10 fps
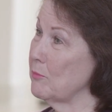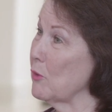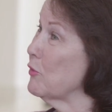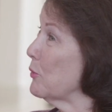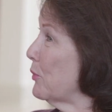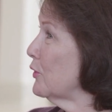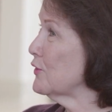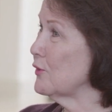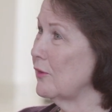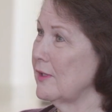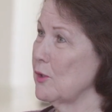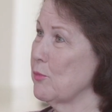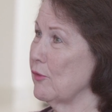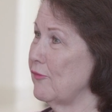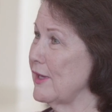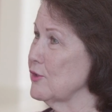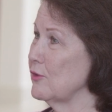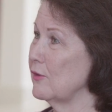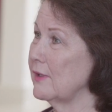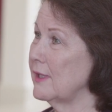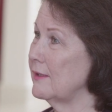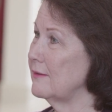both the personal and the professional.